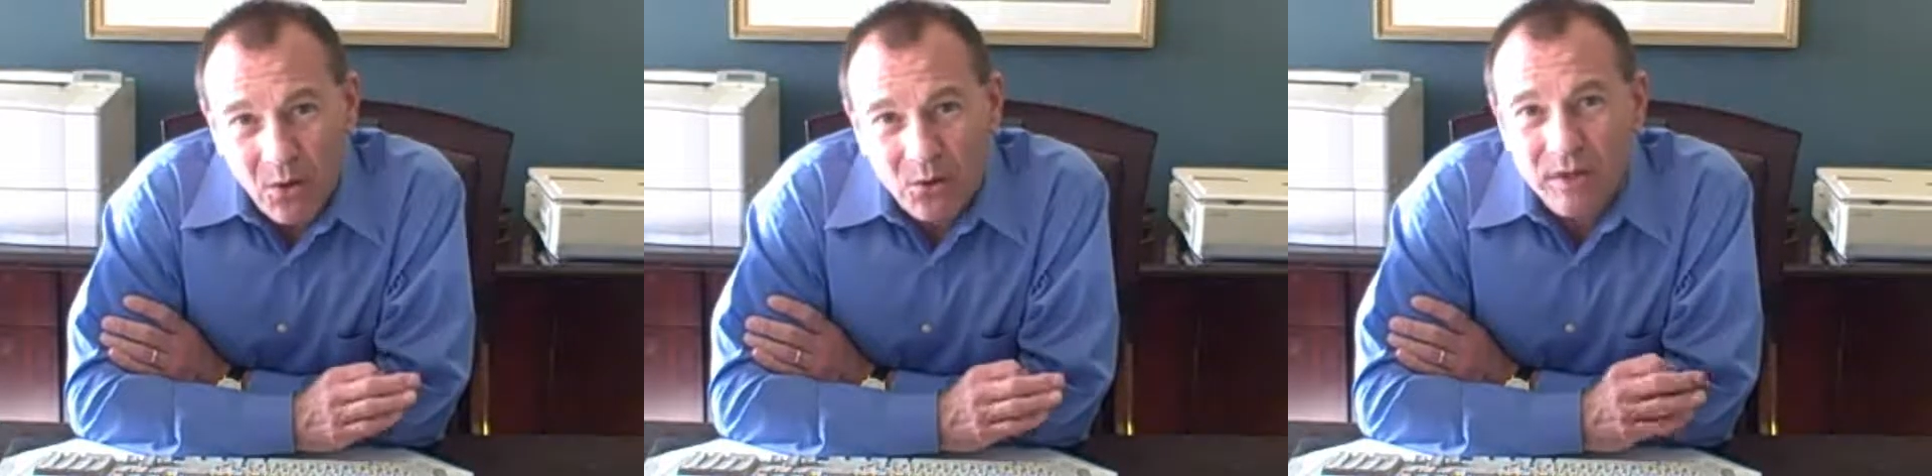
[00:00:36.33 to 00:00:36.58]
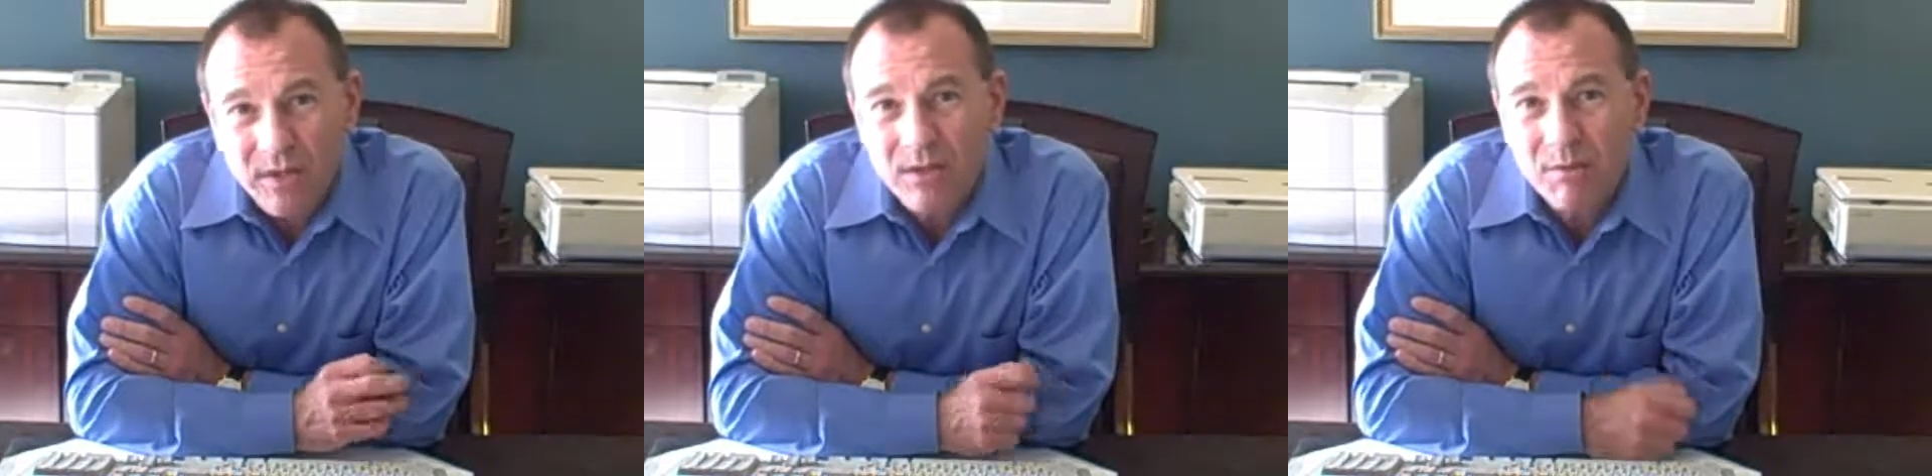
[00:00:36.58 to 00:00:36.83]

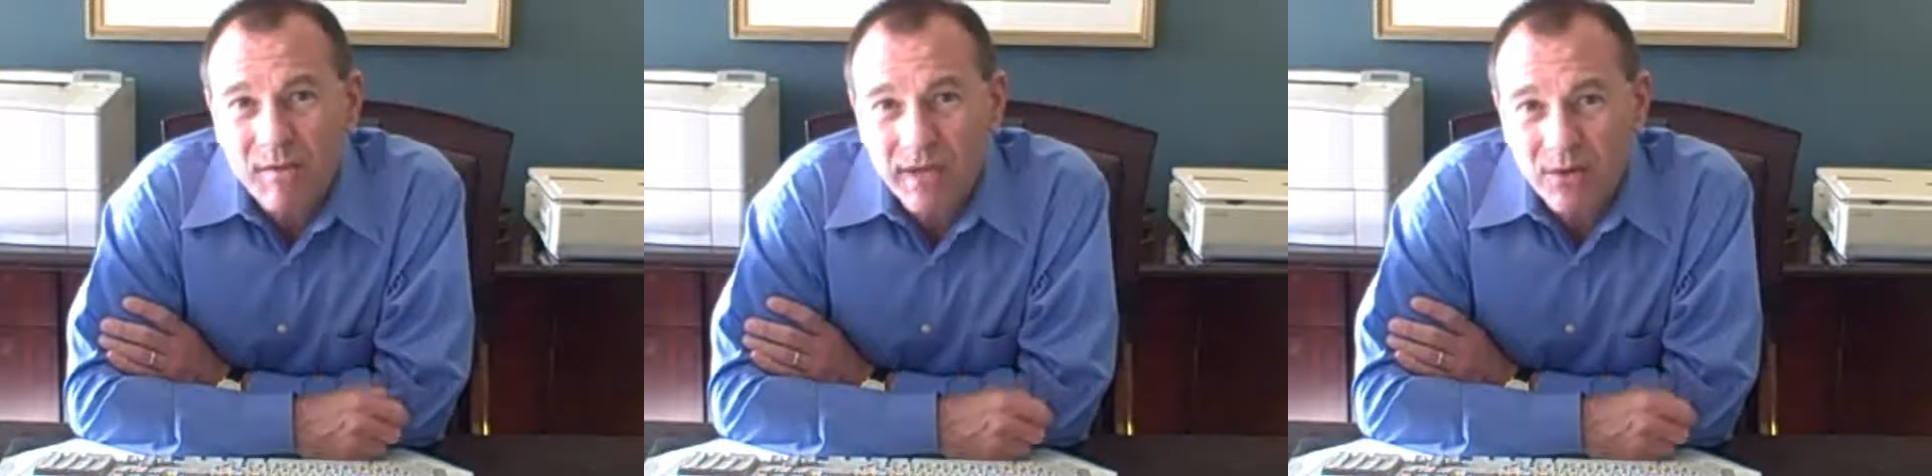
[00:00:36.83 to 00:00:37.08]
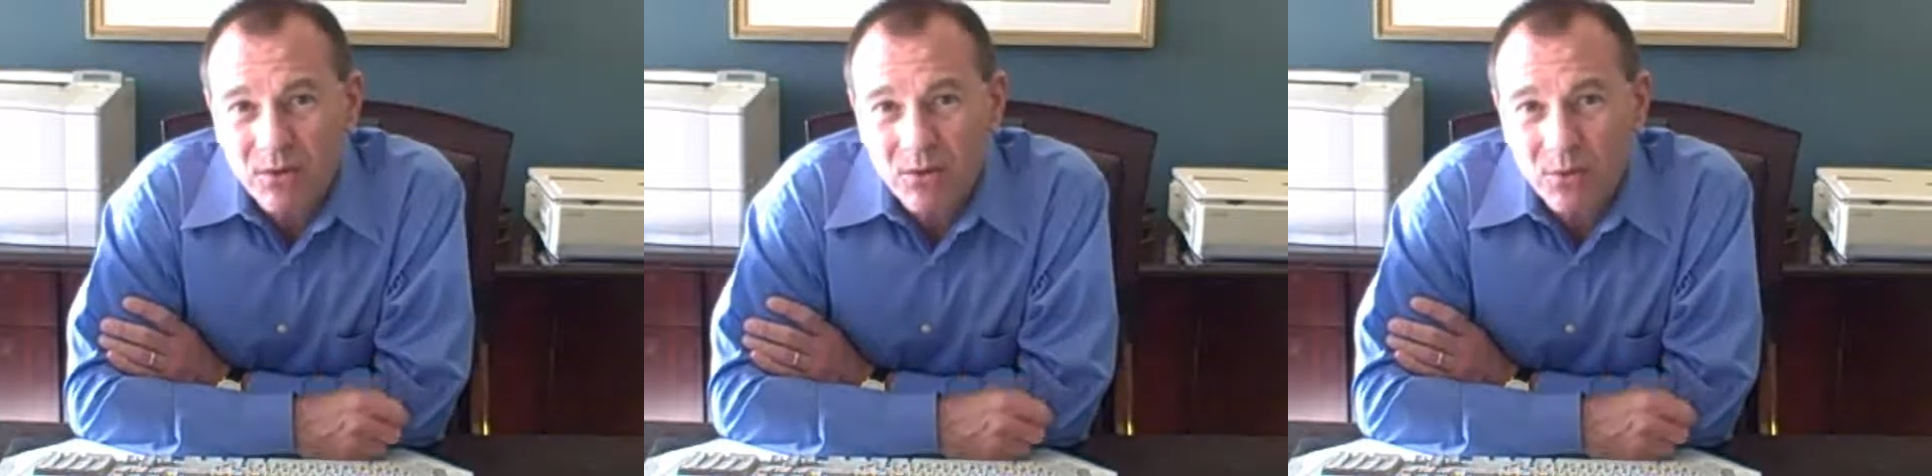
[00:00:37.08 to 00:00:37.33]
only the
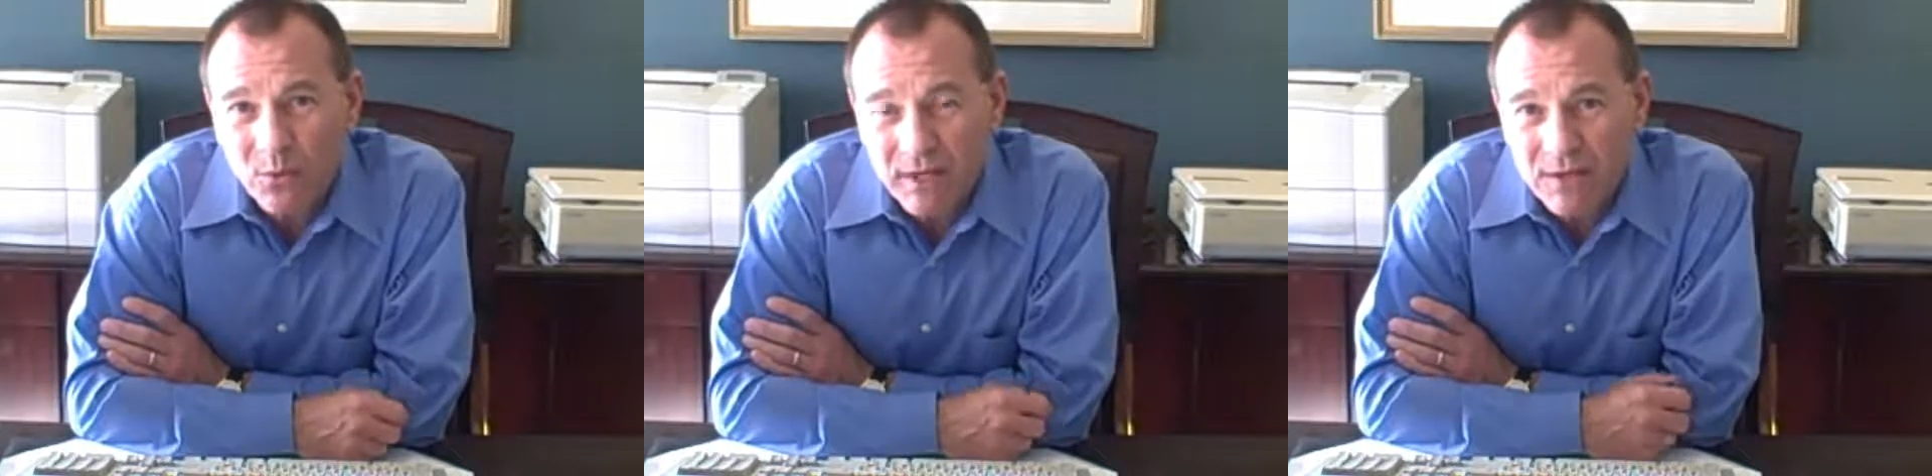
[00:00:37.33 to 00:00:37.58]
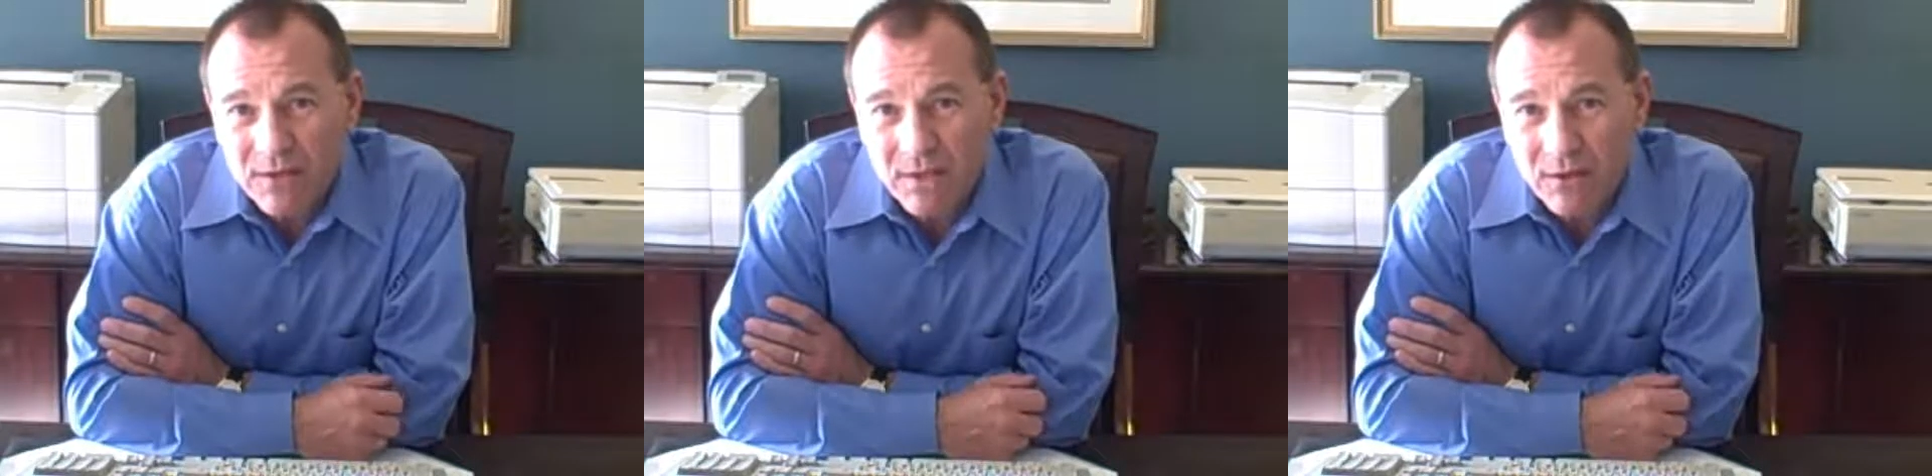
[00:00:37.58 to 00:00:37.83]
medical
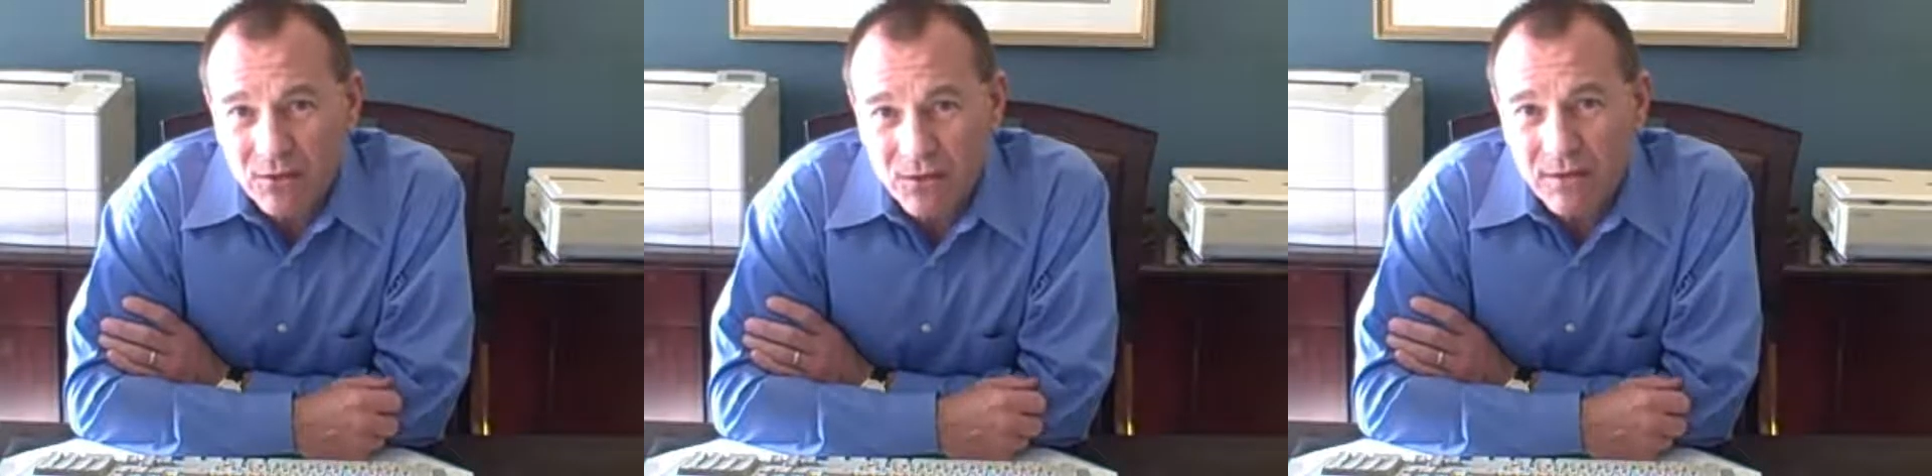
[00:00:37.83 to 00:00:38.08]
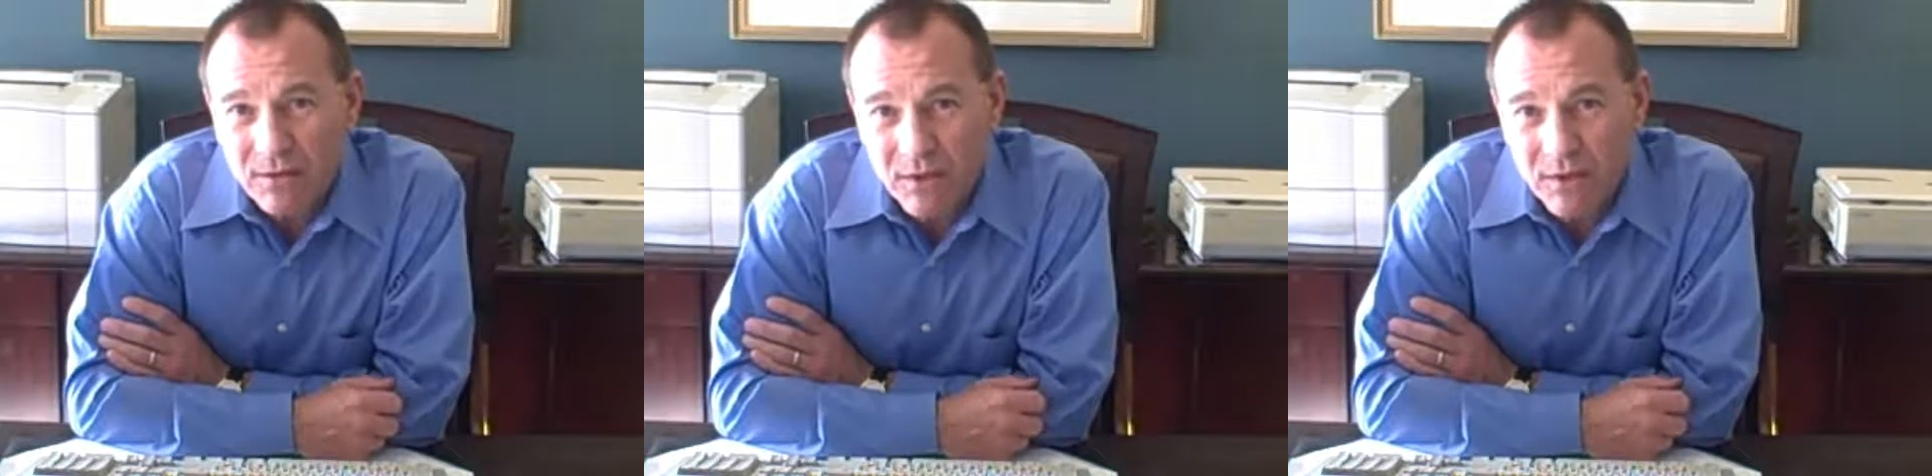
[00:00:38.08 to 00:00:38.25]
research